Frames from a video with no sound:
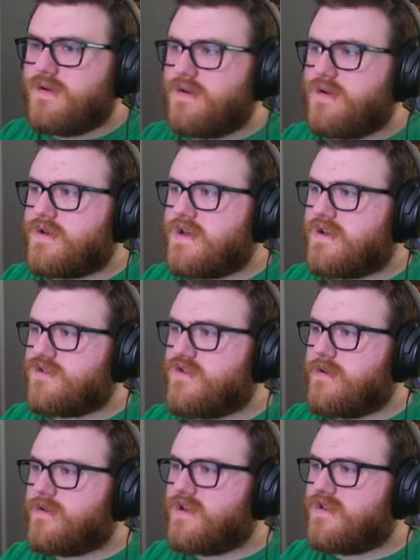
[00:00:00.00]
Okay,
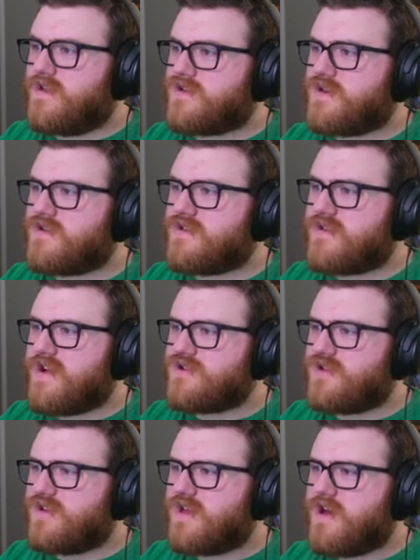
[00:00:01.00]
extreme conditions. Touch
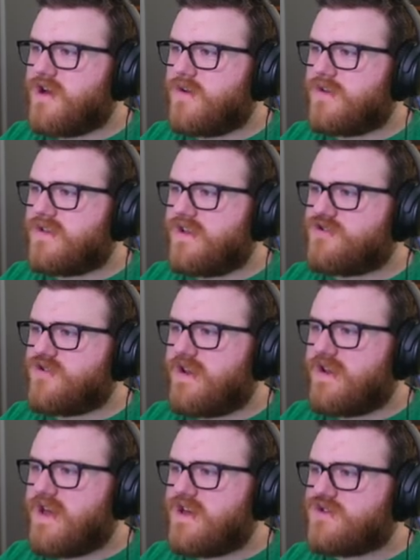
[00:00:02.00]
and go, intense
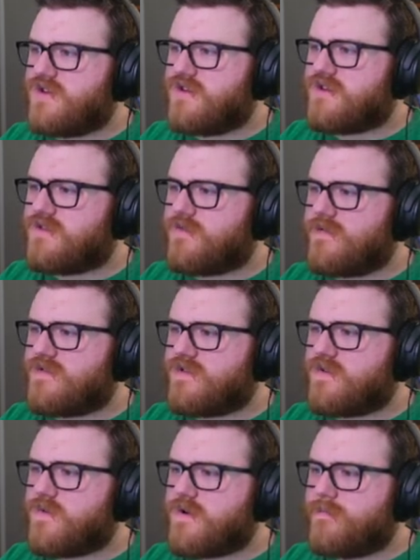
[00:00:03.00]
radiation, and swift
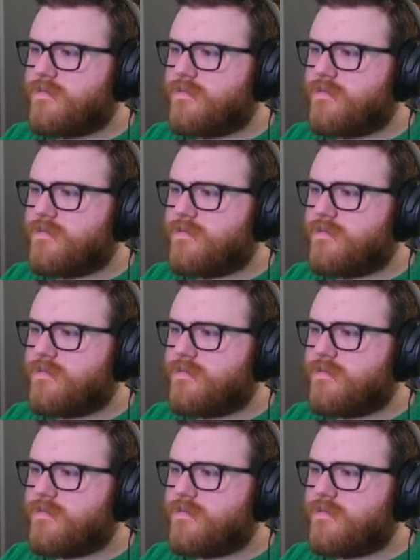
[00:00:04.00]
storm.